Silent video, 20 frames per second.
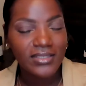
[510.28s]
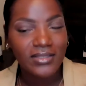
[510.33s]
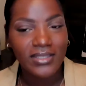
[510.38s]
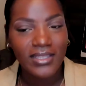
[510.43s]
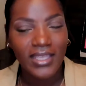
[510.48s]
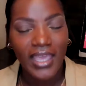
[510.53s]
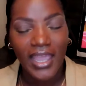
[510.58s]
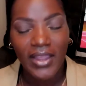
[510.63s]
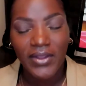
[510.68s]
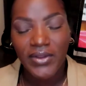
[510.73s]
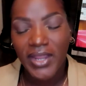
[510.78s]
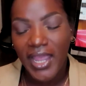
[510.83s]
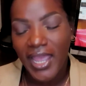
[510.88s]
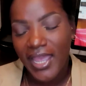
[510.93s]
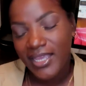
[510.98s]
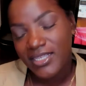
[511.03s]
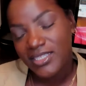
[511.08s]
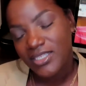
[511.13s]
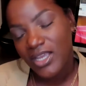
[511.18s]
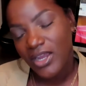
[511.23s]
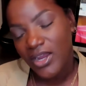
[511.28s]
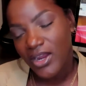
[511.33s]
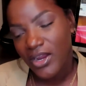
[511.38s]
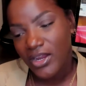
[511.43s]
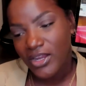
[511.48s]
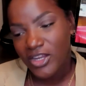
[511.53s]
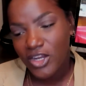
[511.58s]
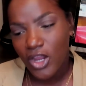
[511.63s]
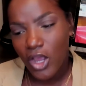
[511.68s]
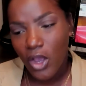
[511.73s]
Karen asks her,
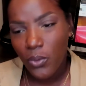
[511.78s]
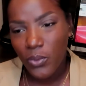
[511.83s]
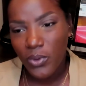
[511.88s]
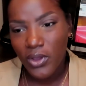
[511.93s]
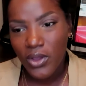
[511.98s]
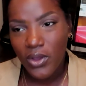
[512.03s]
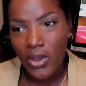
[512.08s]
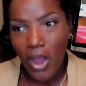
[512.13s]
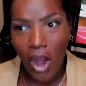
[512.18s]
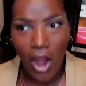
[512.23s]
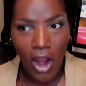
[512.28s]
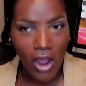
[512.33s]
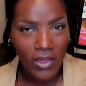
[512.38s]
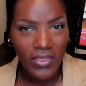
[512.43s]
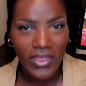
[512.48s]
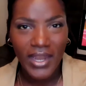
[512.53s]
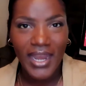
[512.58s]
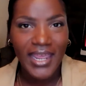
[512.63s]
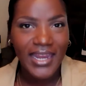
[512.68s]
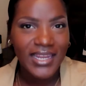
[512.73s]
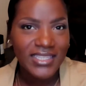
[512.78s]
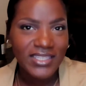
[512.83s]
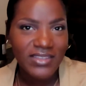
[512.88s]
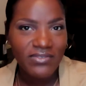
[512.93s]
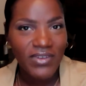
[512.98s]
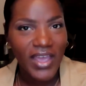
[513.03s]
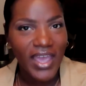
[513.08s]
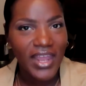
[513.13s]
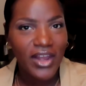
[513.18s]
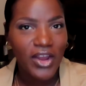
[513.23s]
you know, well, are all the ladies
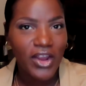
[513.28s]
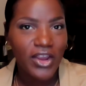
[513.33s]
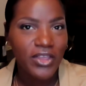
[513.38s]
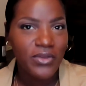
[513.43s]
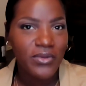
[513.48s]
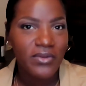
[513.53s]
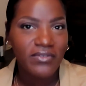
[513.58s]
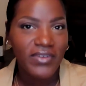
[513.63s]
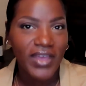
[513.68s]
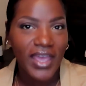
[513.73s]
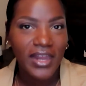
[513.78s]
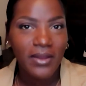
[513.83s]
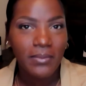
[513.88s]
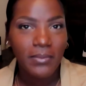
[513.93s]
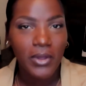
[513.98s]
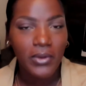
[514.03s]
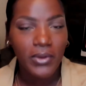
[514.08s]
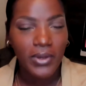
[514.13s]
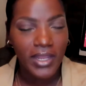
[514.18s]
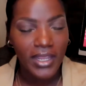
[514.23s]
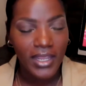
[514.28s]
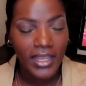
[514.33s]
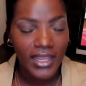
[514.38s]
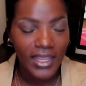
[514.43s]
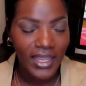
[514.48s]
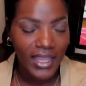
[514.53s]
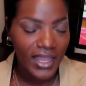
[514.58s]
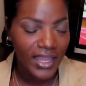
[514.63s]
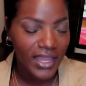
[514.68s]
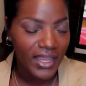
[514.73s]
invited? Are you inviting
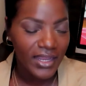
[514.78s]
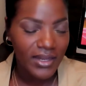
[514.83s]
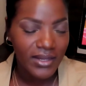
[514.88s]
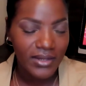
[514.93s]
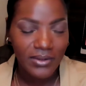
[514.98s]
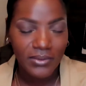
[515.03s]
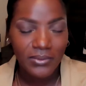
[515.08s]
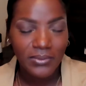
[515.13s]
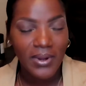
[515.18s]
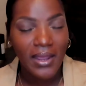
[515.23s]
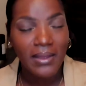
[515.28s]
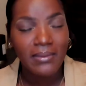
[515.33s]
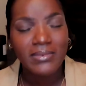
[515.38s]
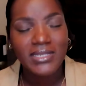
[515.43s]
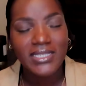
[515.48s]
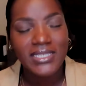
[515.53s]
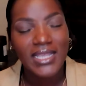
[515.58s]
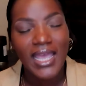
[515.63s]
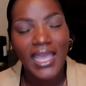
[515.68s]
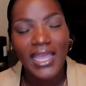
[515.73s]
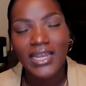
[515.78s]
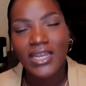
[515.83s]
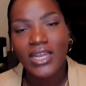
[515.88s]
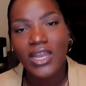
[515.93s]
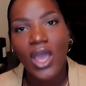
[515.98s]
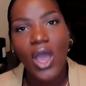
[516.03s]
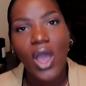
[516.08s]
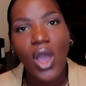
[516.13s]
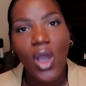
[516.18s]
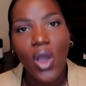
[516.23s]
Monique? And Robyn's like,
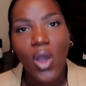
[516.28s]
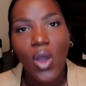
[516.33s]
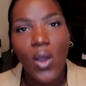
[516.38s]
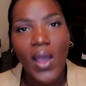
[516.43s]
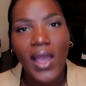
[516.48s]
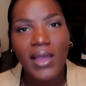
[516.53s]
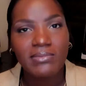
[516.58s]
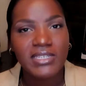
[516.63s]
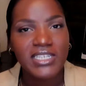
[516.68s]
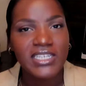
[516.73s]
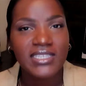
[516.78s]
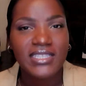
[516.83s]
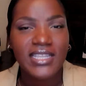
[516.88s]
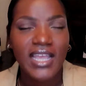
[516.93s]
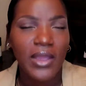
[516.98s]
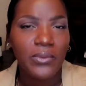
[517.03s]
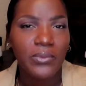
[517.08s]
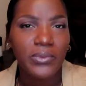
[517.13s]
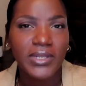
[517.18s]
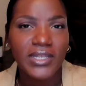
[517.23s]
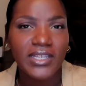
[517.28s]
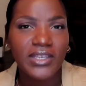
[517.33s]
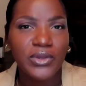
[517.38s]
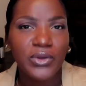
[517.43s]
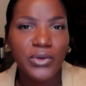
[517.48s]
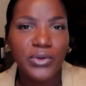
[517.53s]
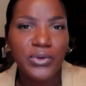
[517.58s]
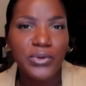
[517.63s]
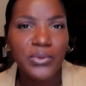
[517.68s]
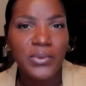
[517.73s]
no, I'm just not really
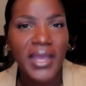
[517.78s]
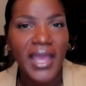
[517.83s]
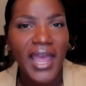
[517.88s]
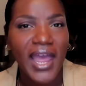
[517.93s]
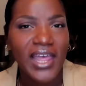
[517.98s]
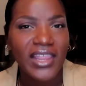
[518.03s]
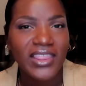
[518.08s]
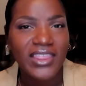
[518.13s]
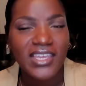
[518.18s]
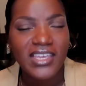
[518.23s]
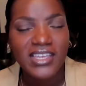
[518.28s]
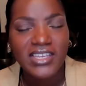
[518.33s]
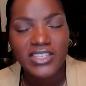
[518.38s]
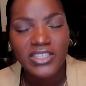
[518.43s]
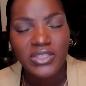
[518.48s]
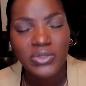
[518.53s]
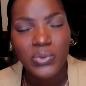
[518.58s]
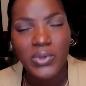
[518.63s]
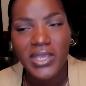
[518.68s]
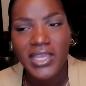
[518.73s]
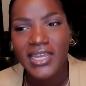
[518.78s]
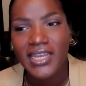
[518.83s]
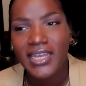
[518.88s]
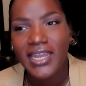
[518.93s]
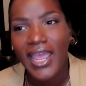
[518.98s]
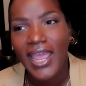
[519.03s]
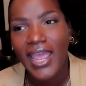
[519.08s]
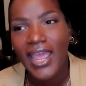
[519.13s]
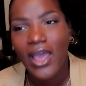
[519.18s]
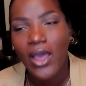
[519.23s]
cool with how things went
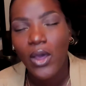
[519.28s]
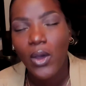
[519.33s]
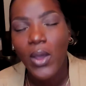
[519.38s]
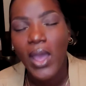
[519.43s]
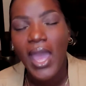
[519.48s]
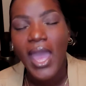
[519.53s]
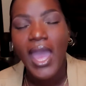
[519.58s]
down.